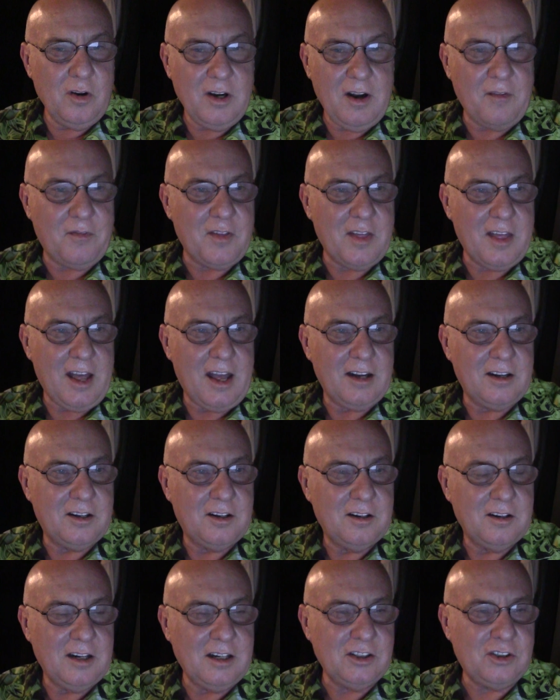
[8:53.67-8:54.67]
enough of that.
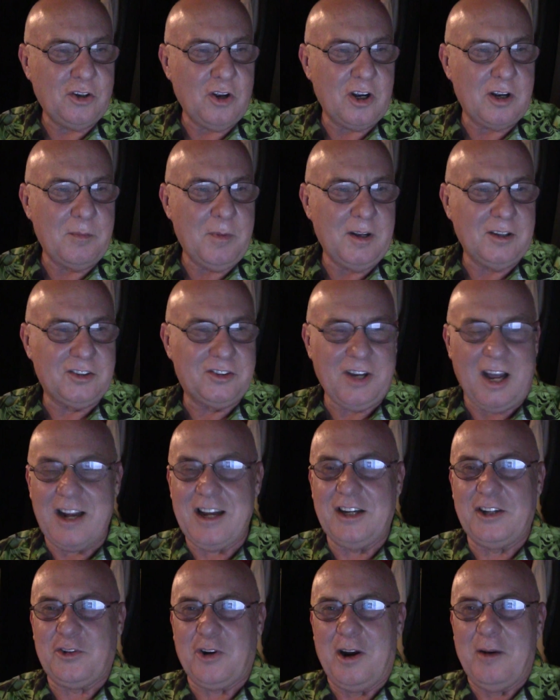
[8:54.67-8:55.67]
Let's talk about
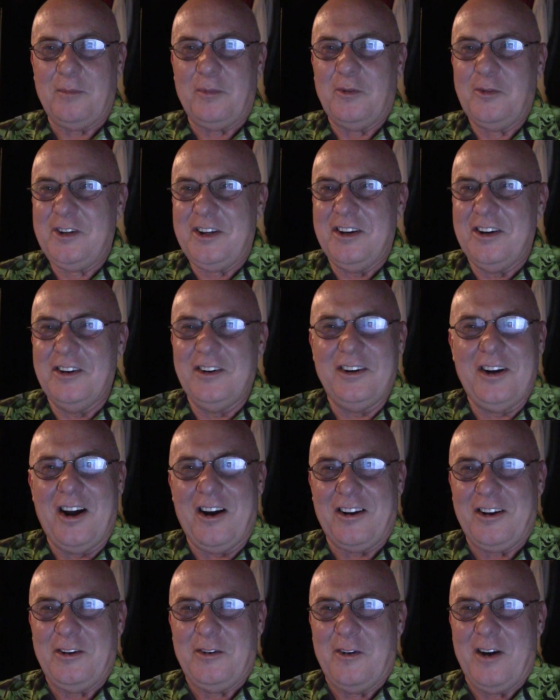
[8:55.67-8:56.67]
Donnie Trump. You know
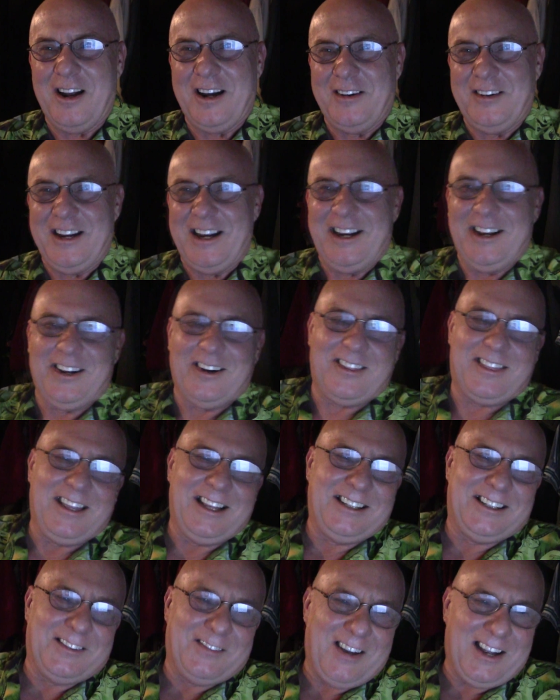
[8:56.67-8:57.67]
you wanted to hear
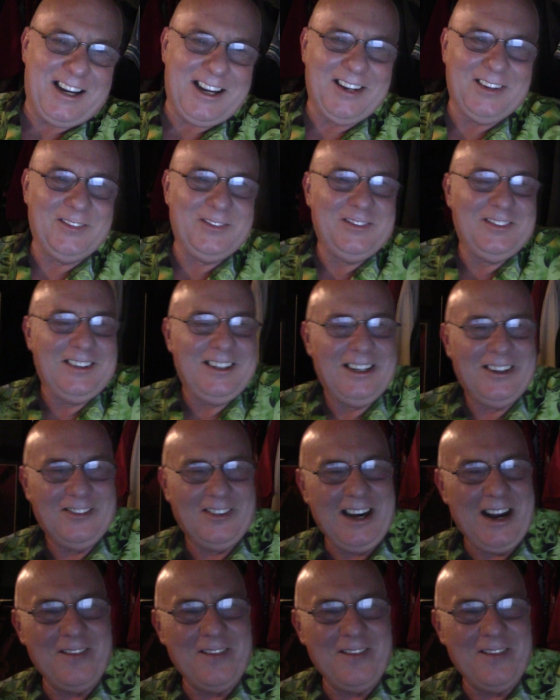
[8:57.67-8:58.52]
things about him, but